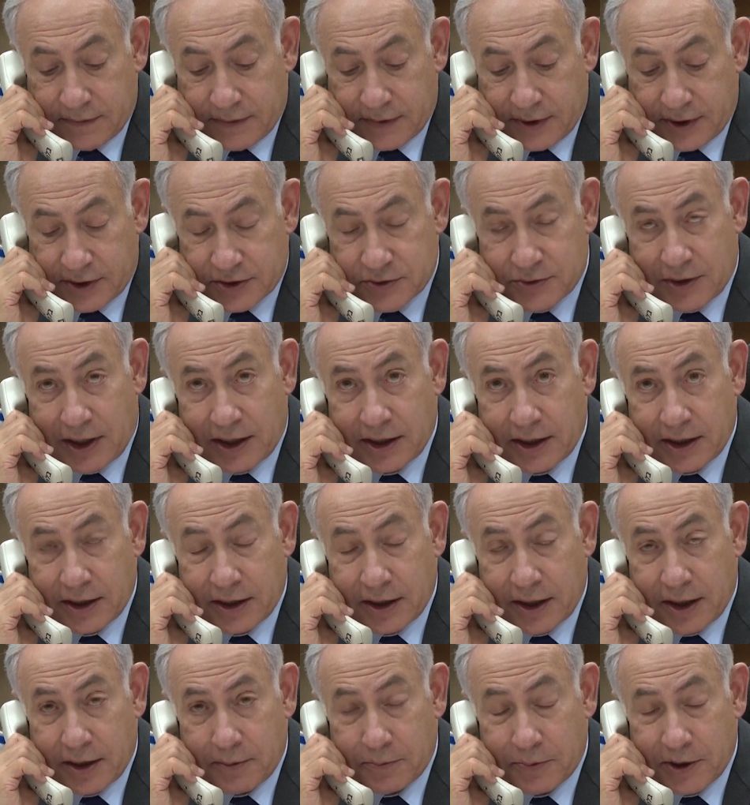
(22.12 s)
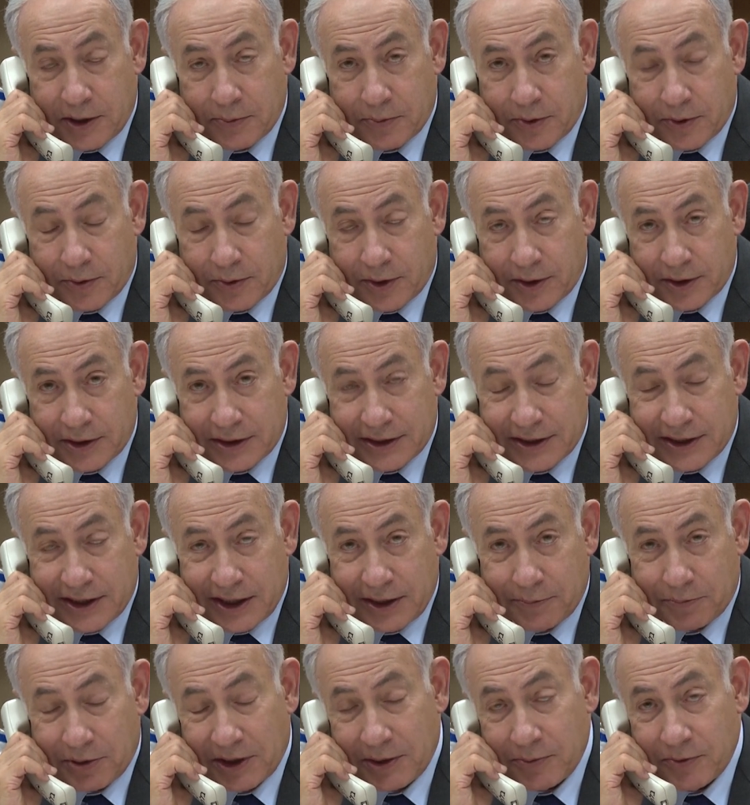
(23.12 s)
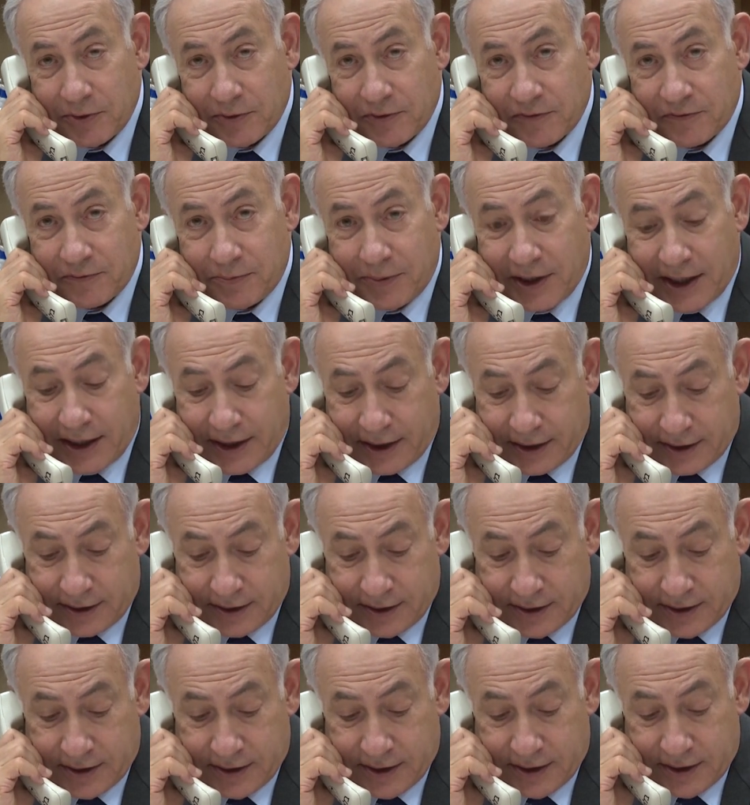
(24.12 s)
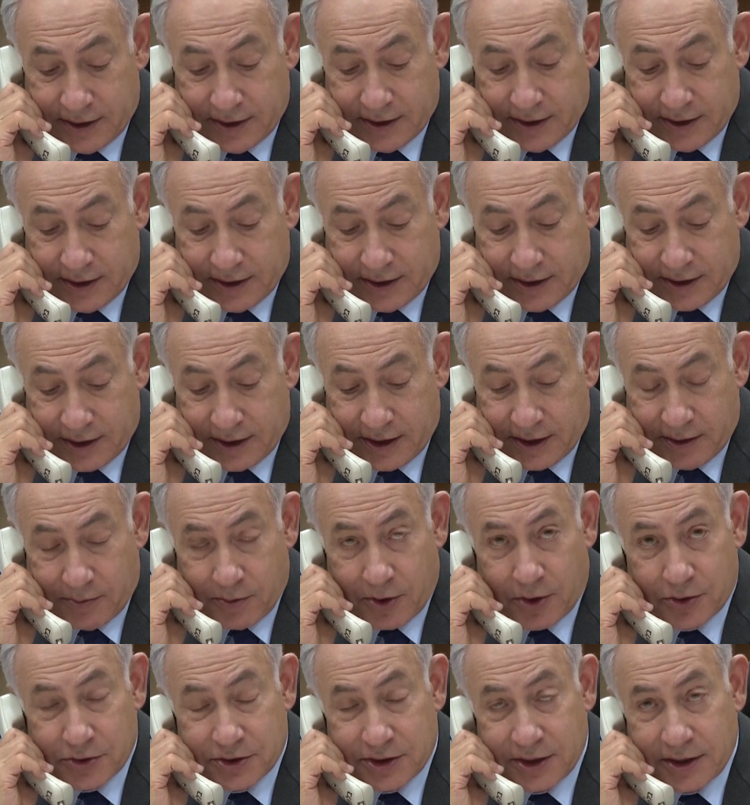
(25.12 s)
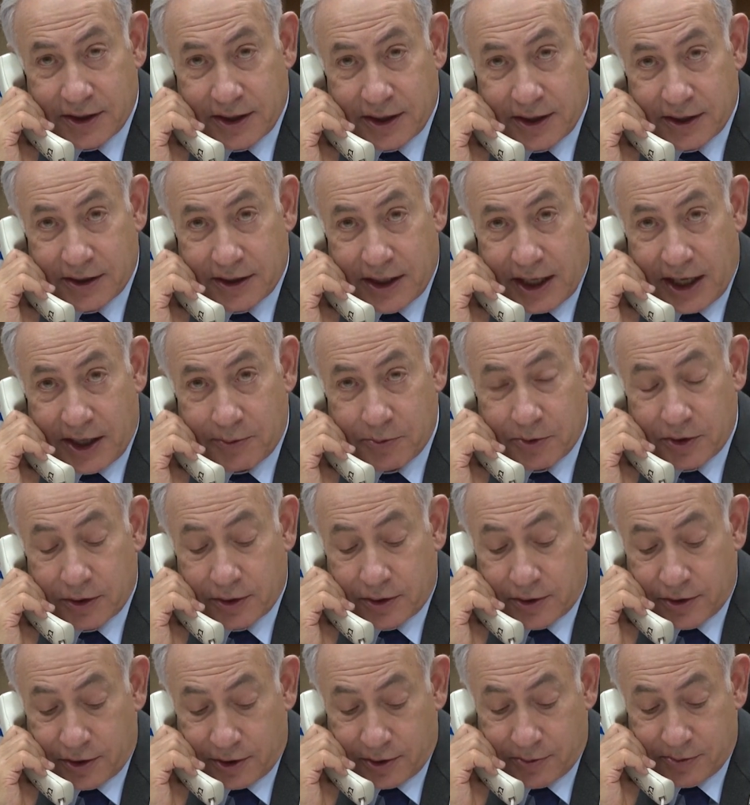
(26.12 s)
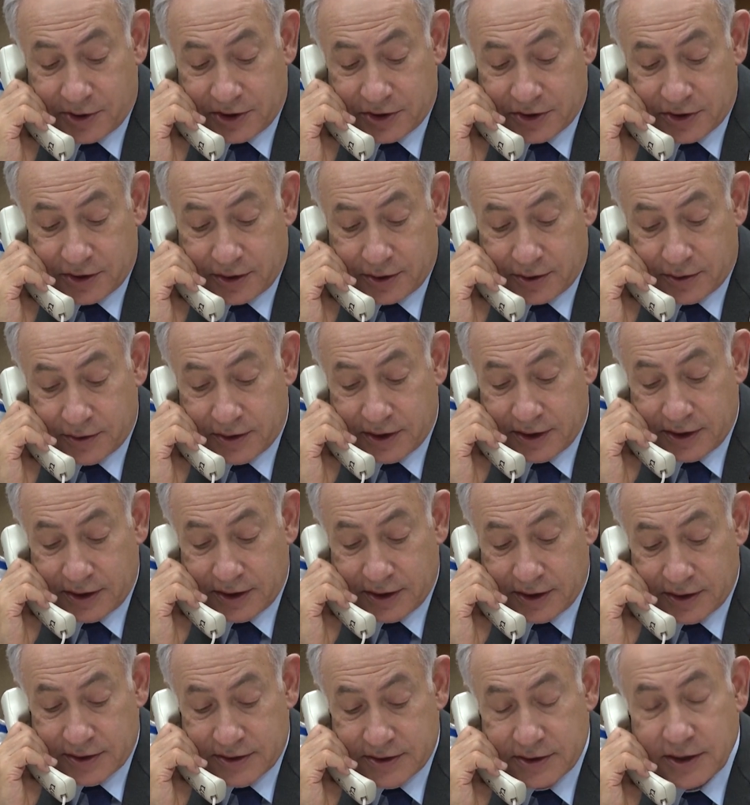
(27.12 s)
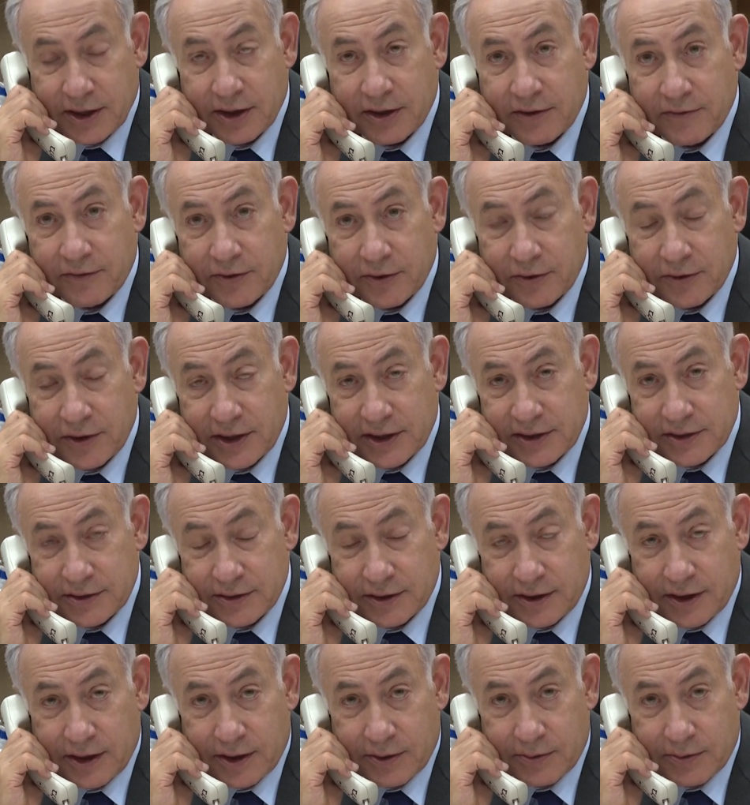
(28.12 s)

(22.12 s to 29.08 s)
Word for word: The Israeli people were deeply moved by the emotion that Admiral Kirby showed in his interview yesterday.